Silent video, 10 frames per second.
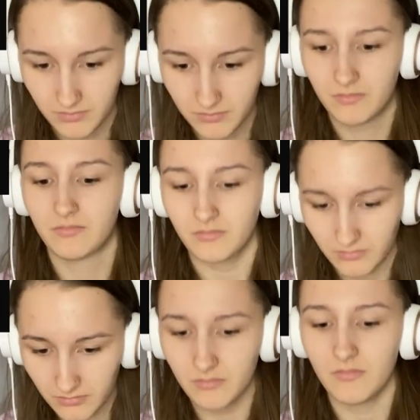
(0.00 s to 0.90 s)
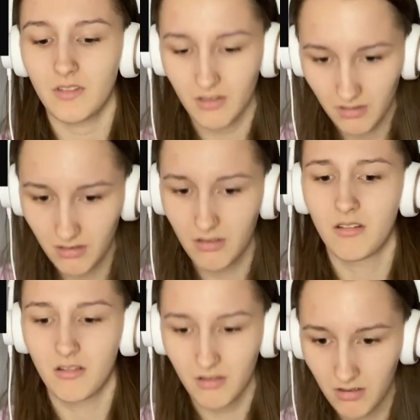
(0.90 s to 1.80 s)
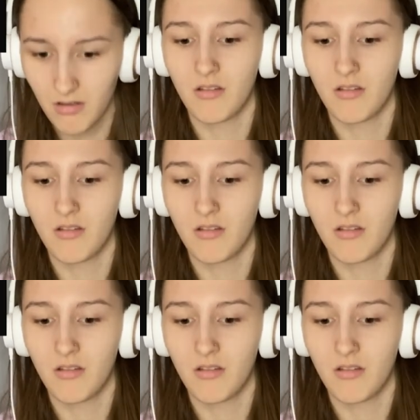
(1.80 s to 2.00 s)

He summons the power of Rome.